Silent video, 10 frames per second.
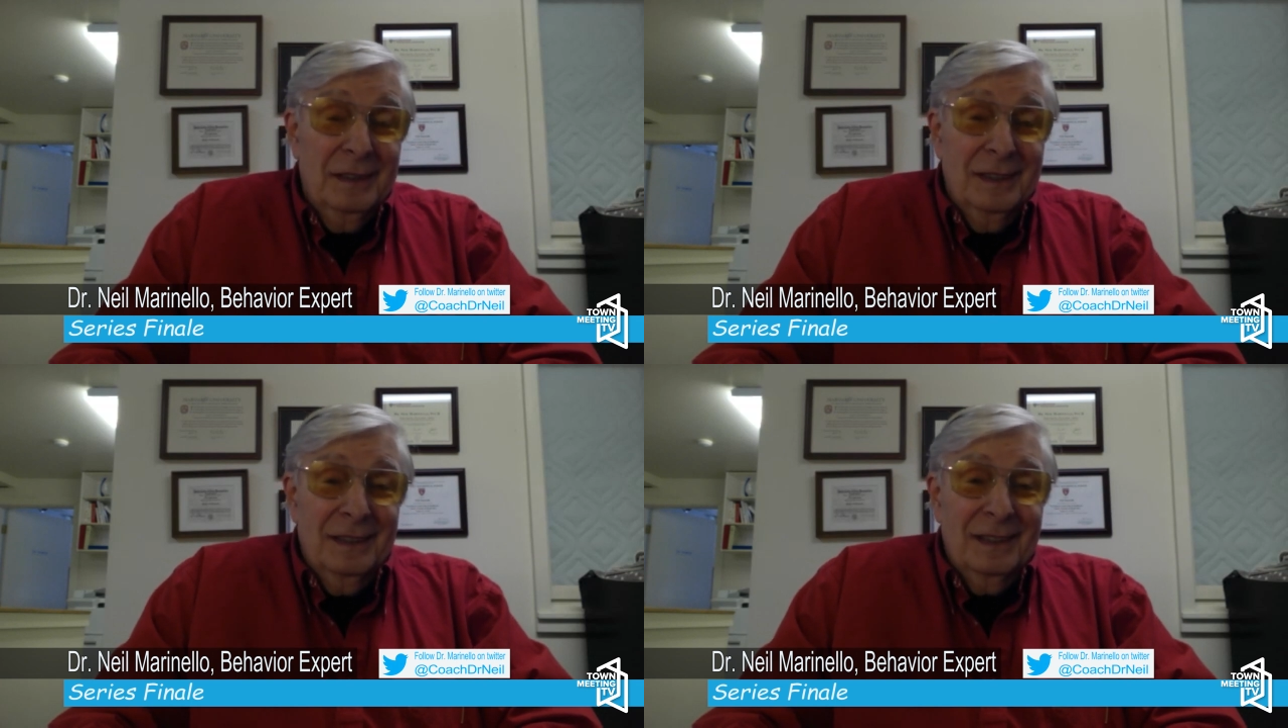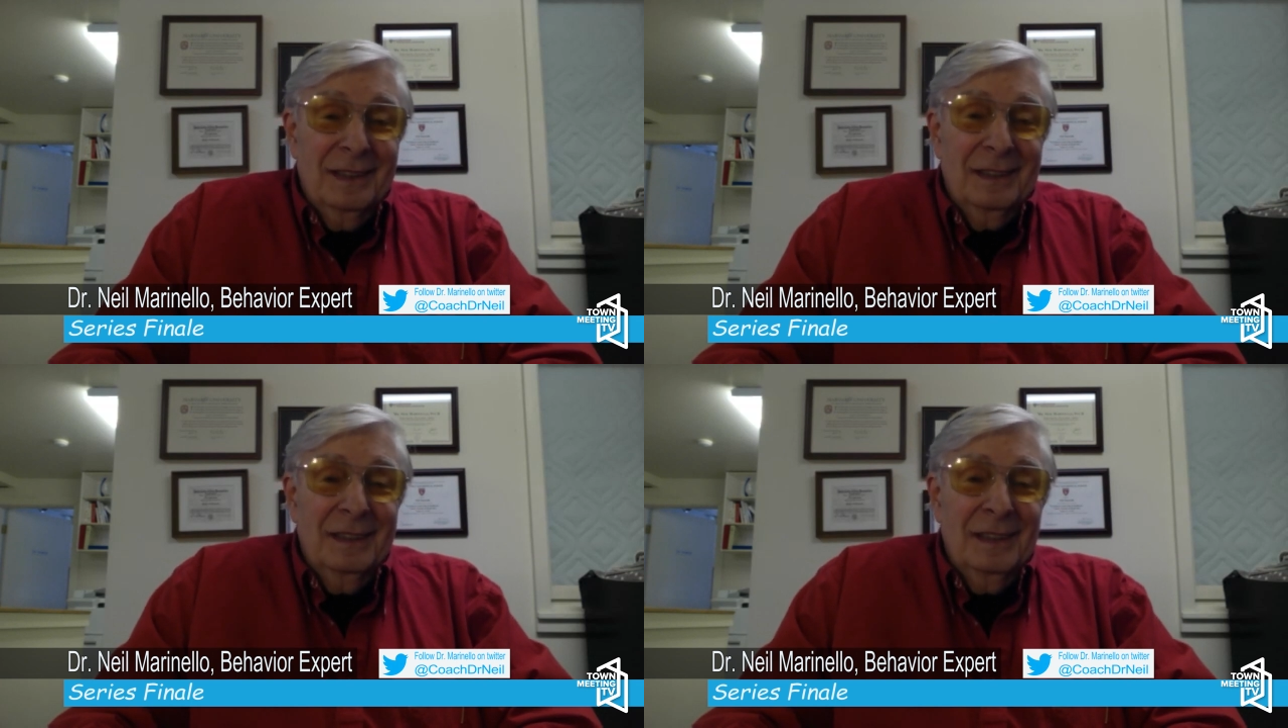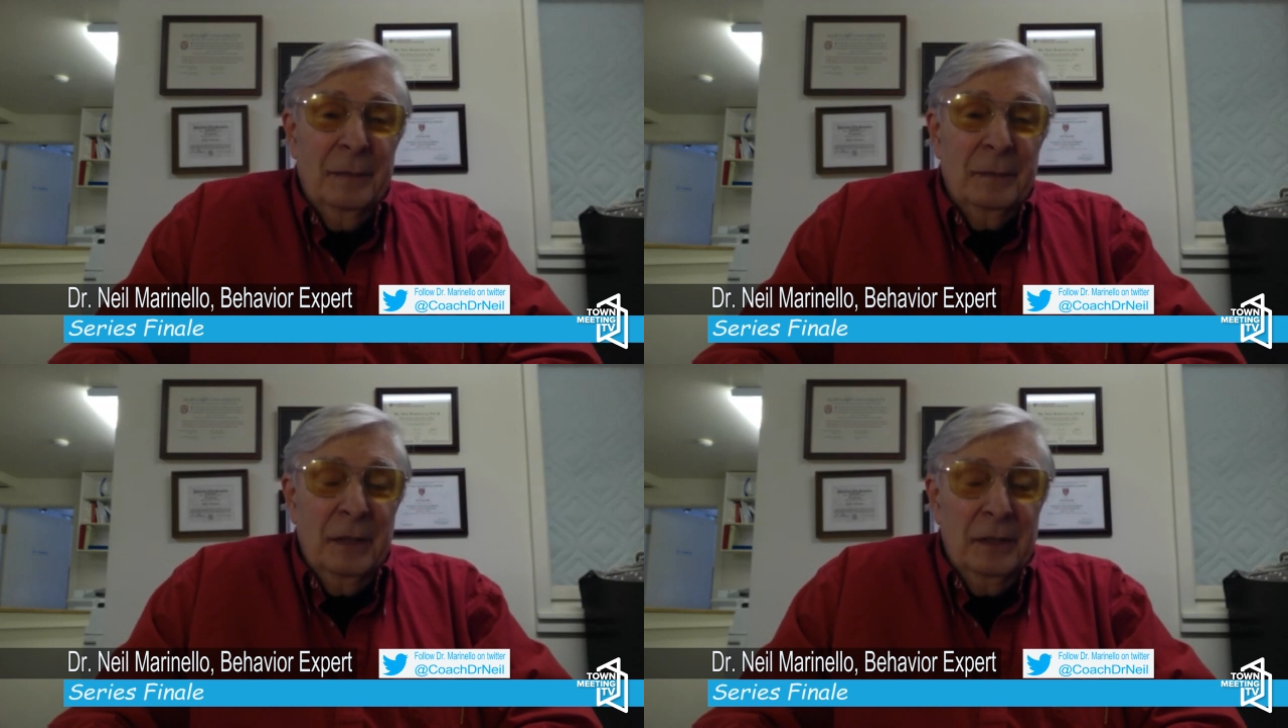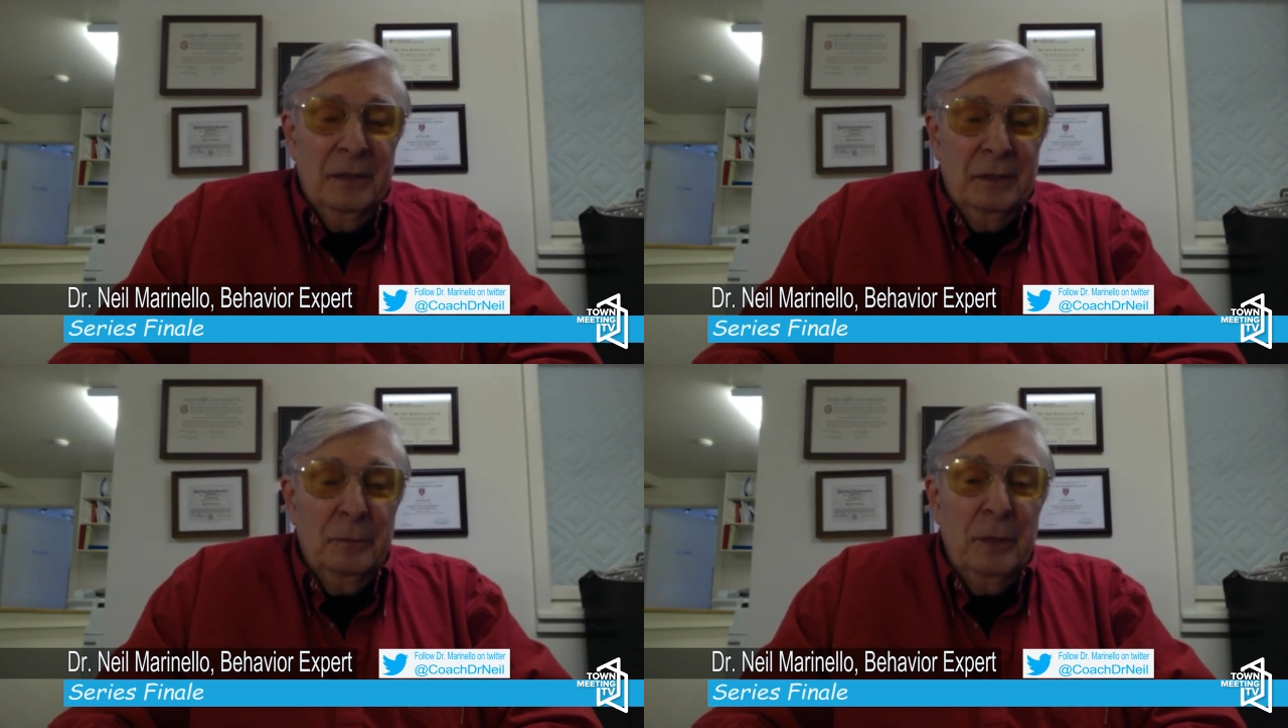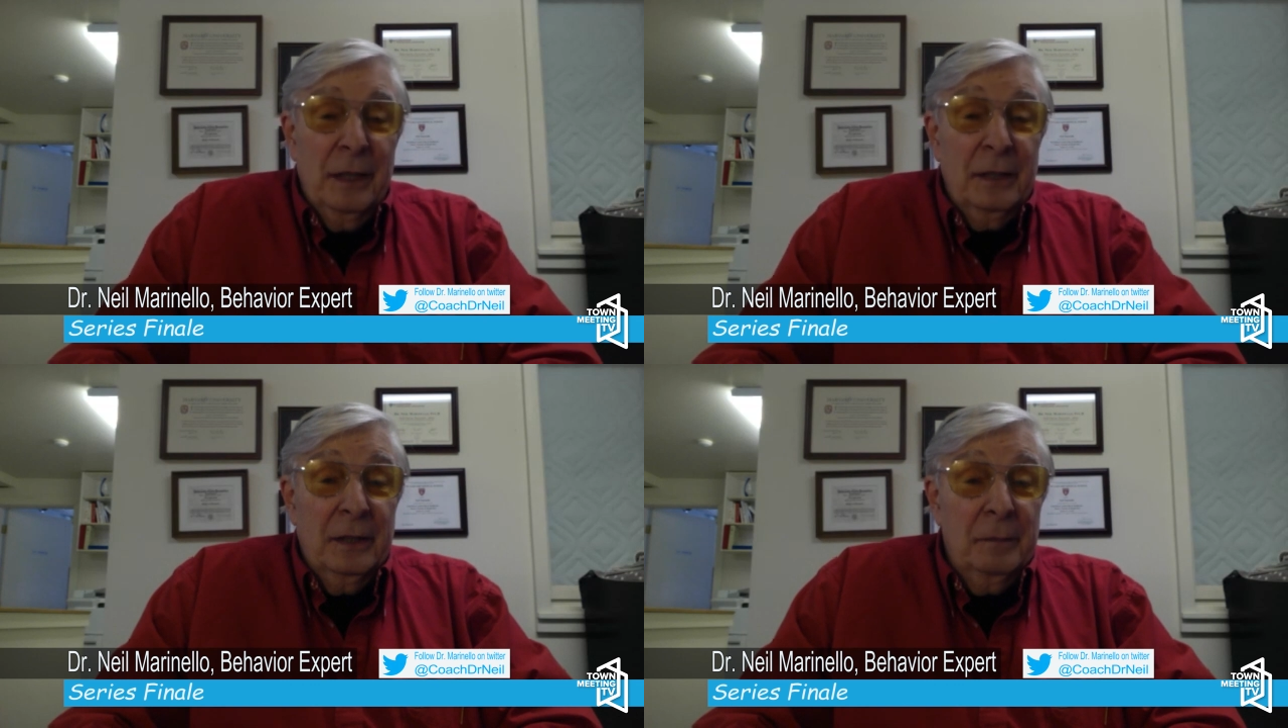Mm. Uh, I'm not into
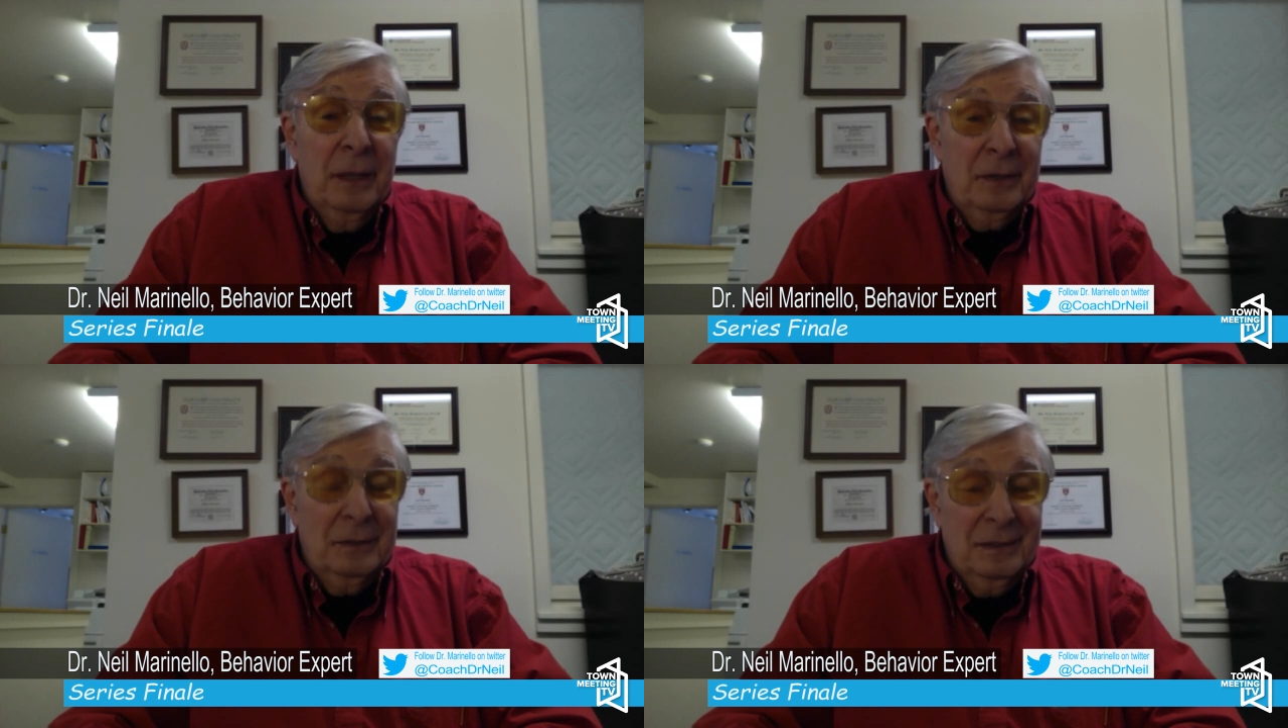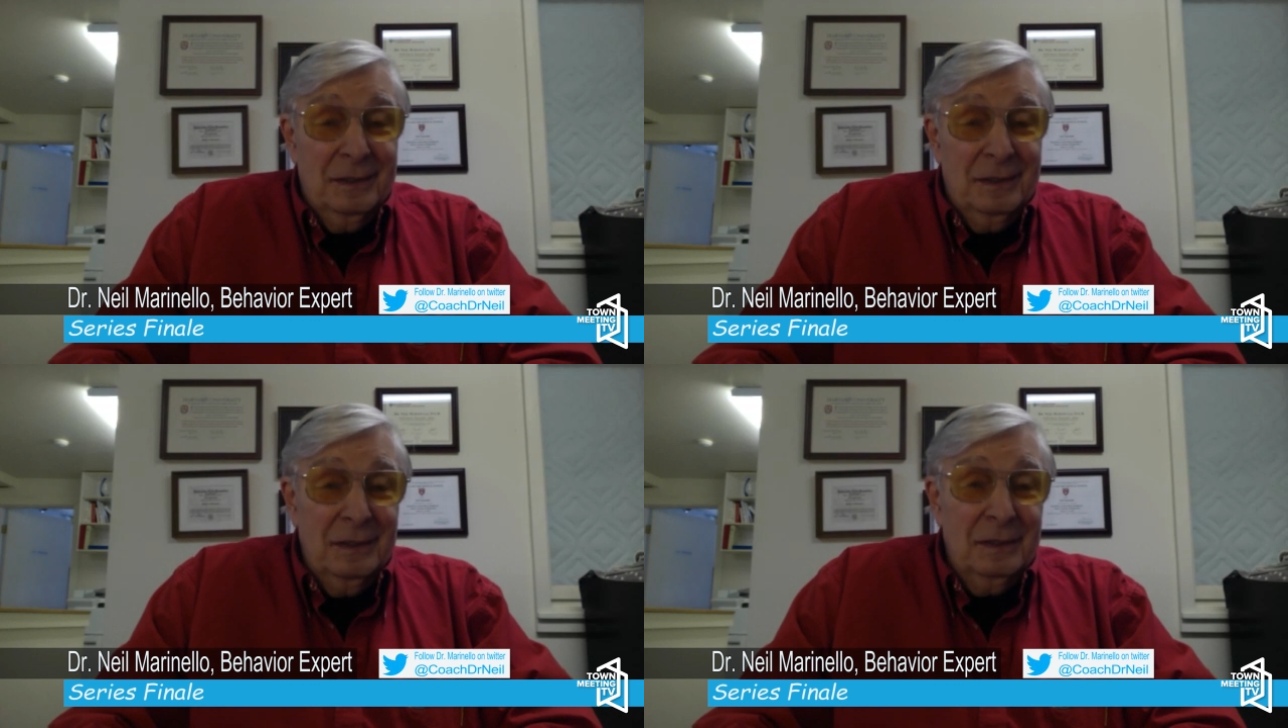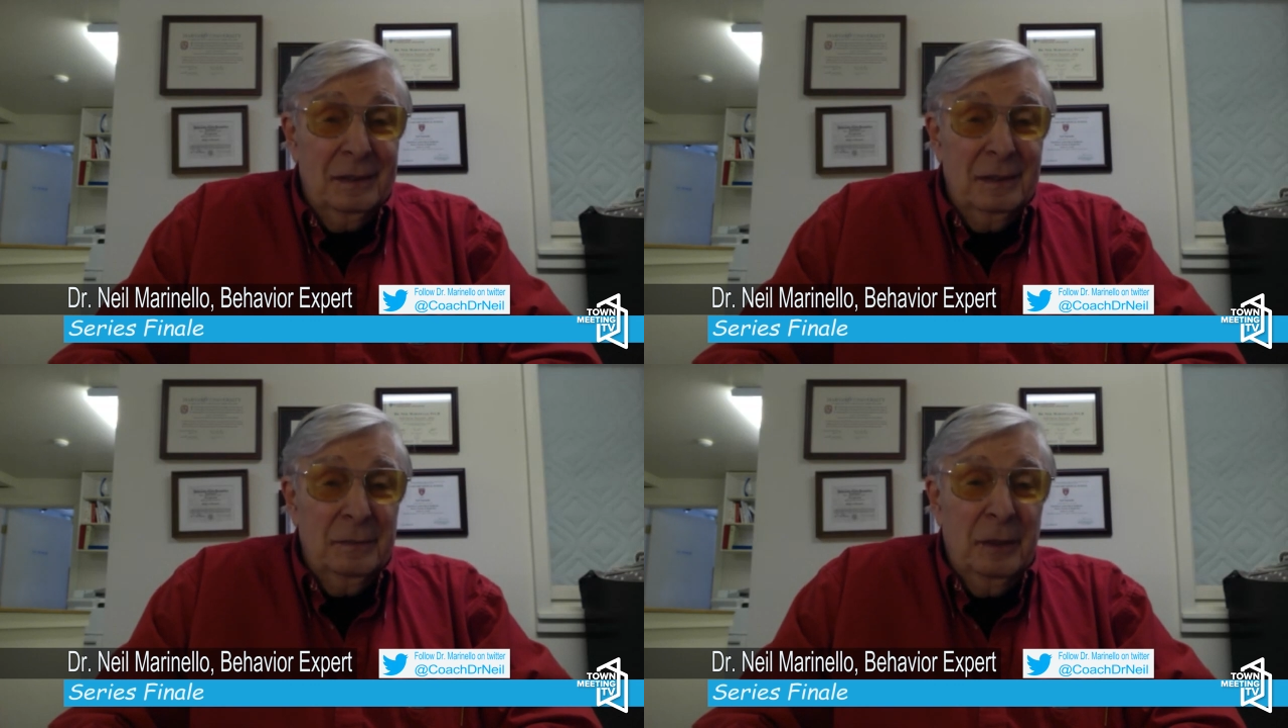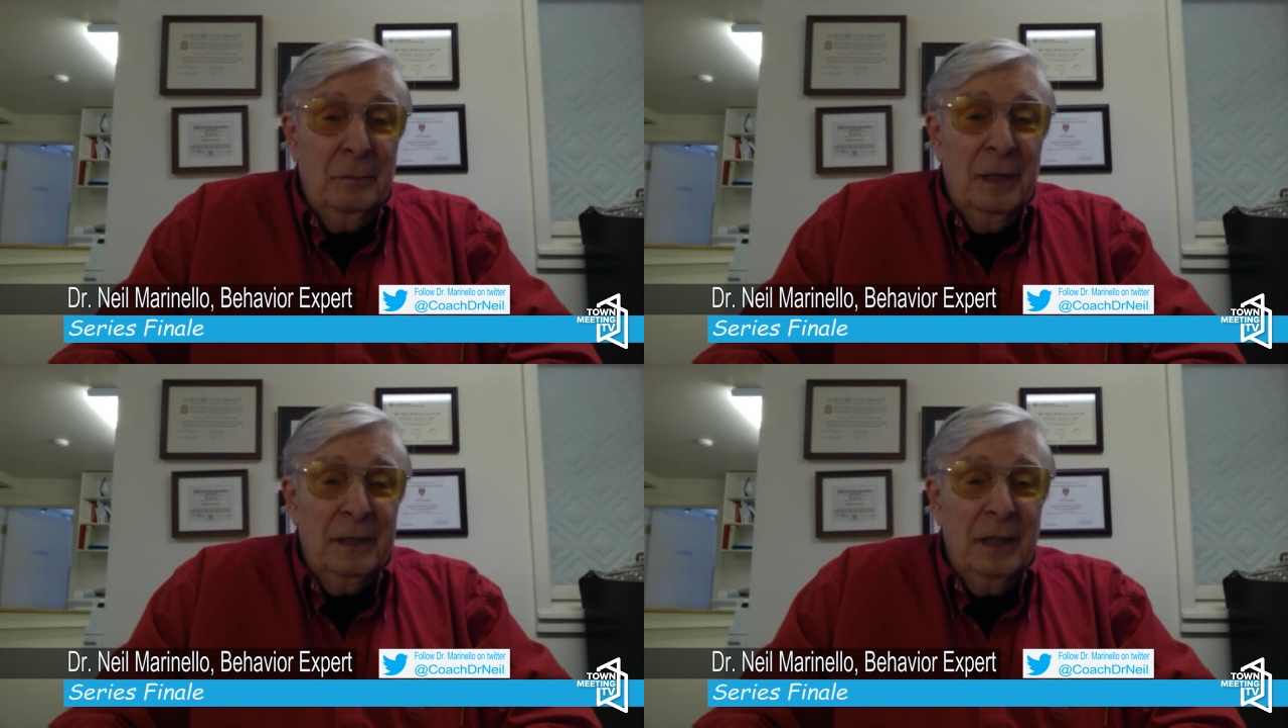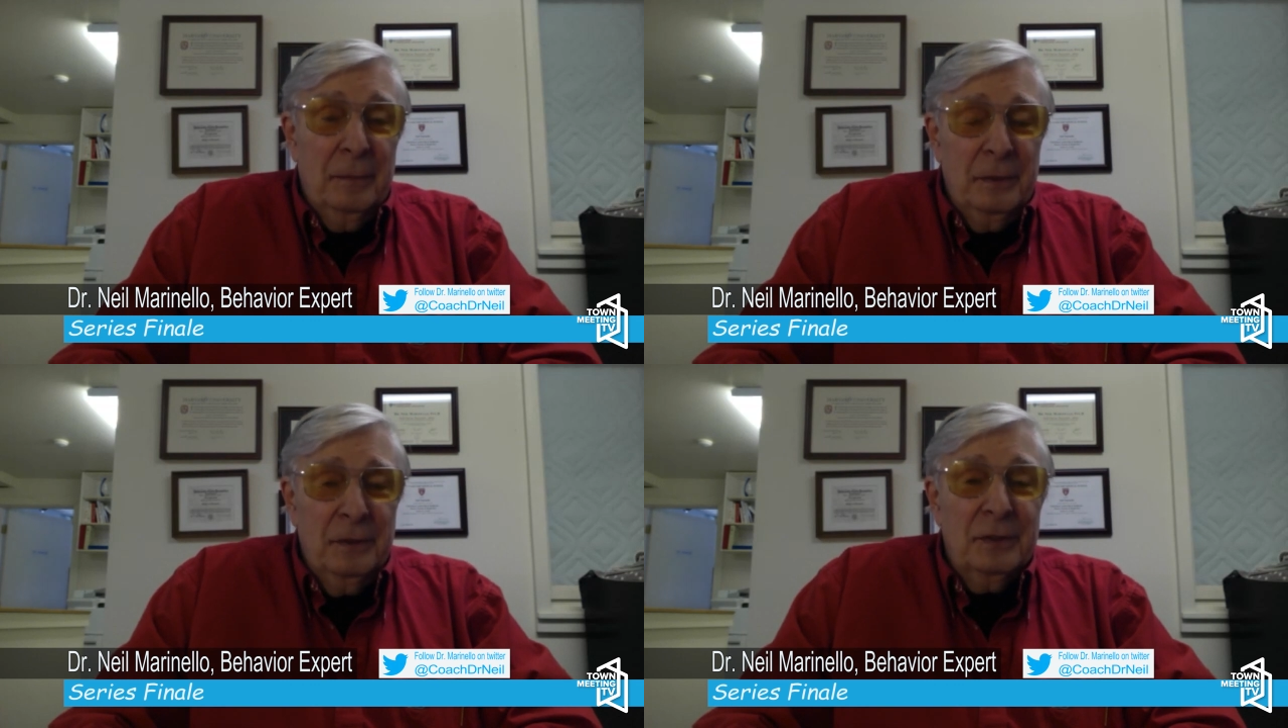bragging about uh, about my
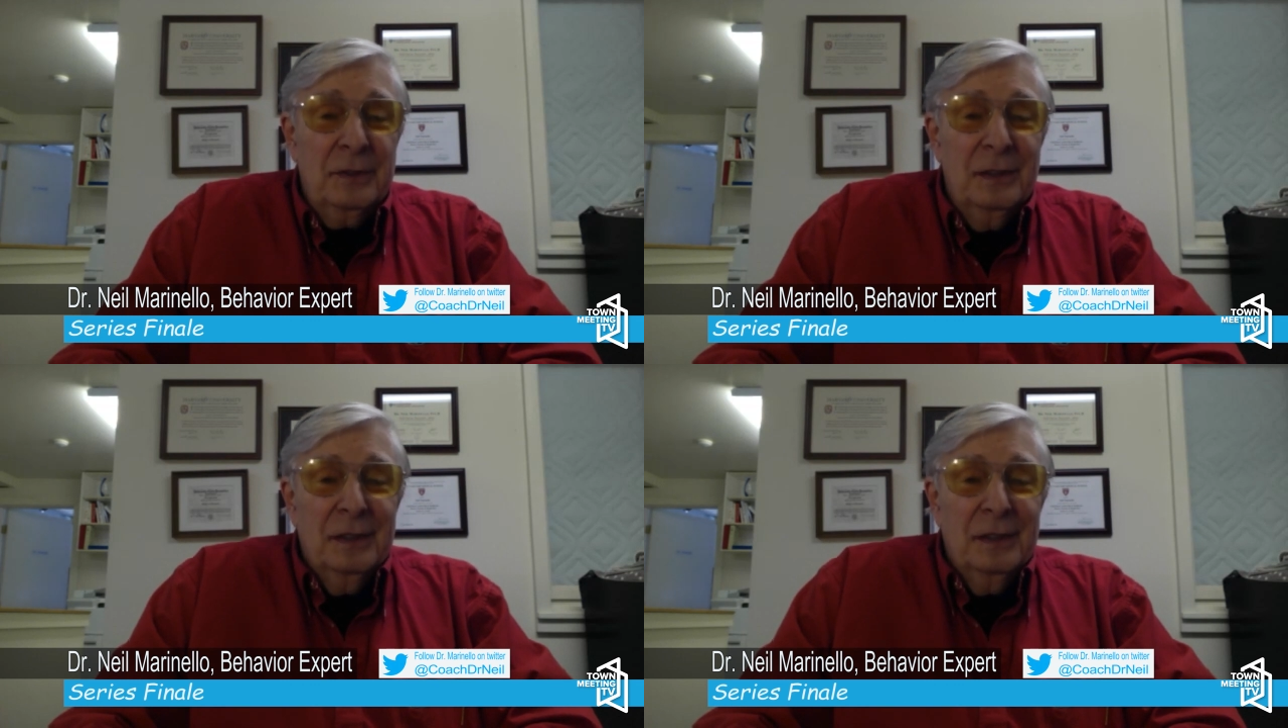competence,